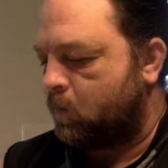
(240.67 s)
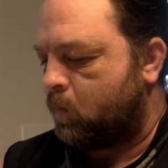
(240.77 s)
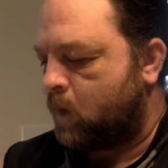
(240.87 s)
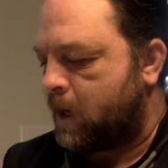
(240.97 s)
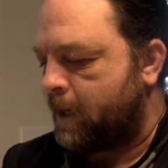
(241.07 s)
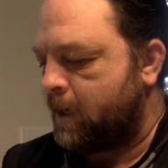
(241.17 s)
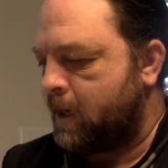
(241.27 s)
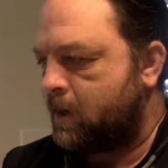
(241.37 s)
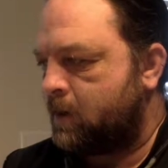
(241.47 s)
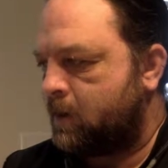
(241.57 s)
1
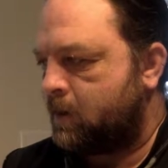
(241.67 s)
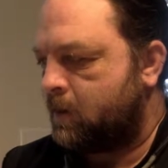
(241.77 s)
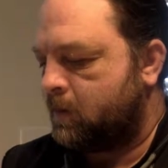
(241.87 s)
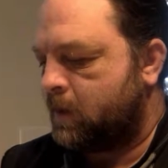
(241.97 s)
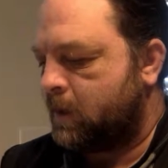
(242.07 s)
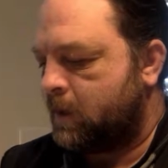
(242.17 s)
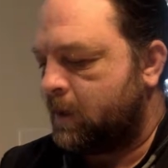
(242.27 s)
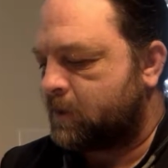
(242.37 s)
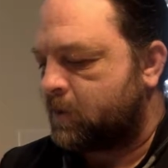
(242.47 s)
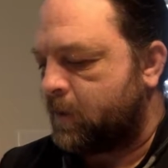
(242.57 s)

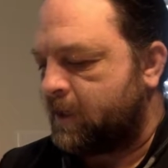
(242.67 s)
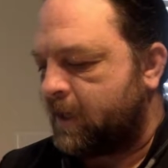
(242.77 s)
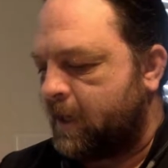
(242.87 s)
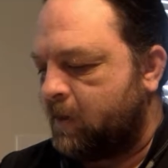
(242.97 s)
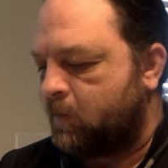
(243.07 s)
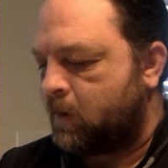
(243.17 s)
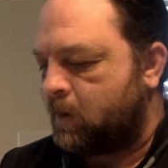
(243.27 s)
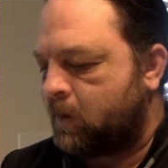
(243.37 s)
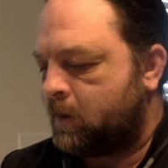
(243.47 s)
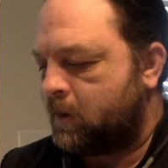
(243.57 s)
is going to equal